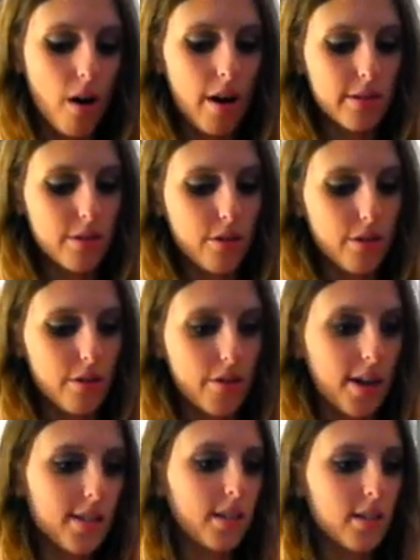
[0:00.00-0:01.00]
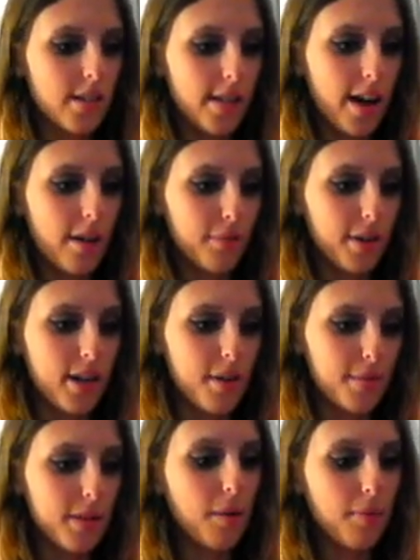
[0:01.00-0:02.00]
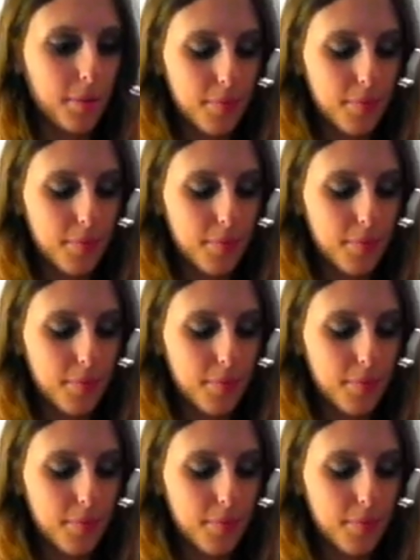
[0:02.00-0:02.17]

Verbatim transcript: so you guys can see that when it comes up.